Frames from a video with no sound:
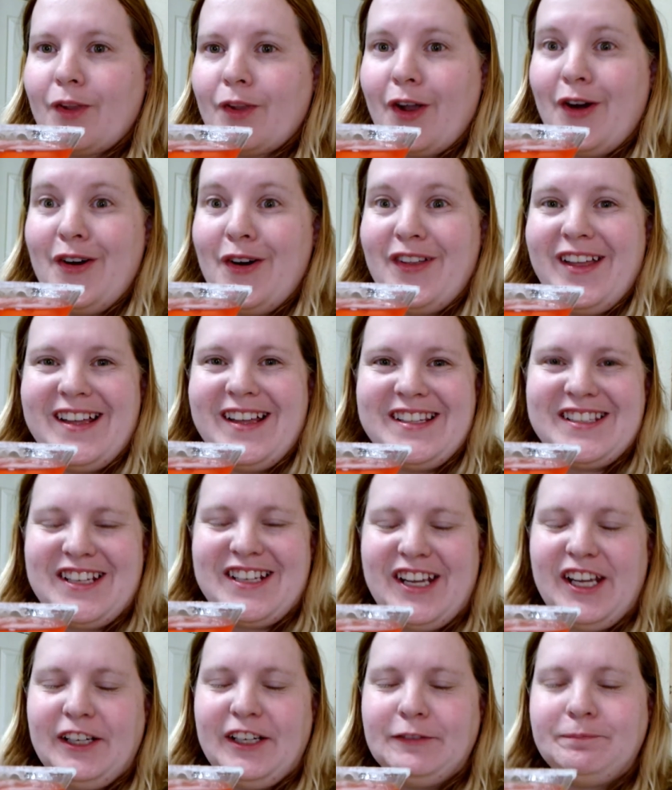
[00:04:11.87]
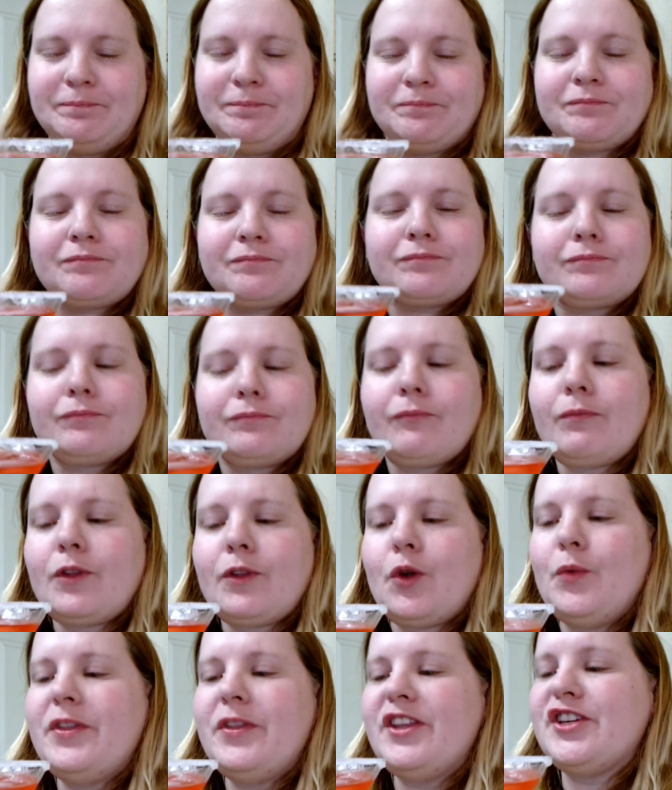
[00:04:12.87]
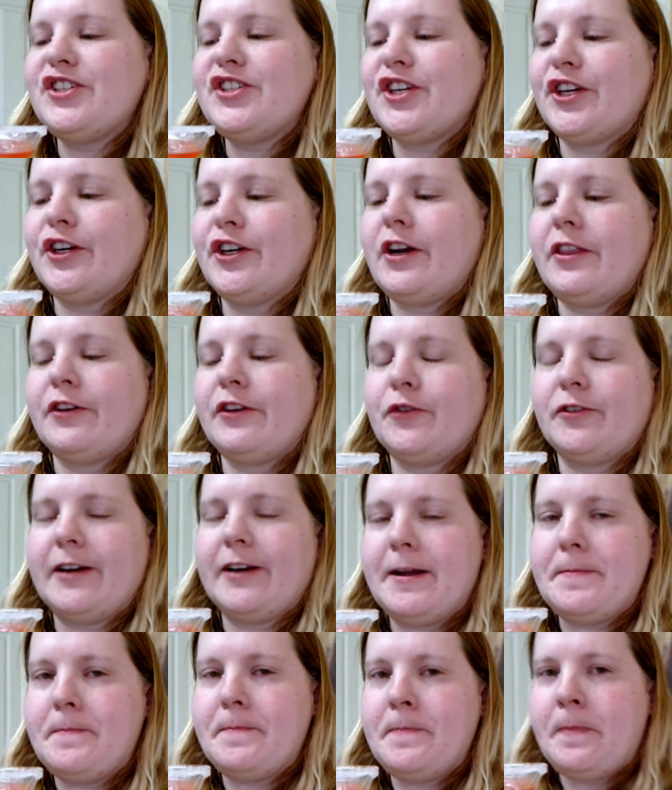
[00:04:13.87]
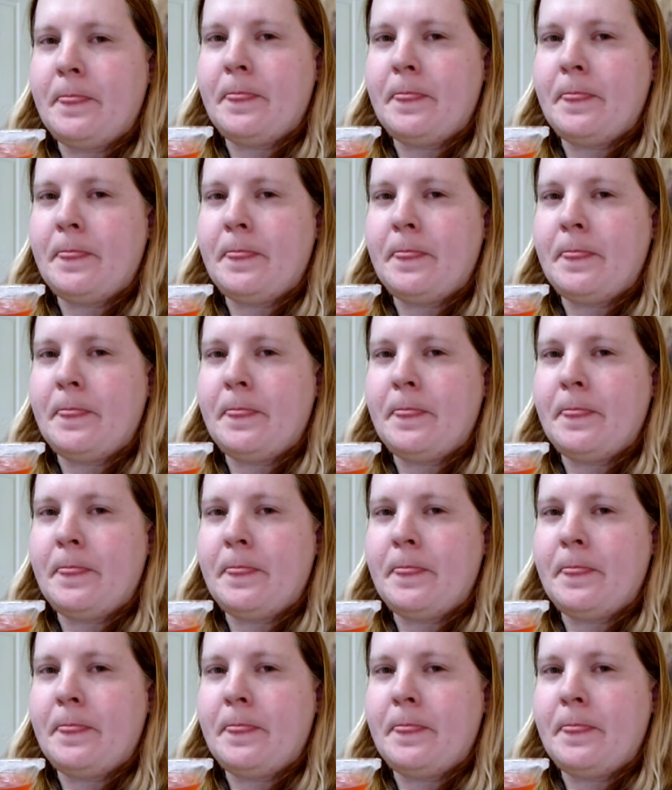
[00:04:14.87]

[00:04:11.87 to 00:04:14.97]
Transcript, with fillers: Well, that's good. With the sugar on the rim,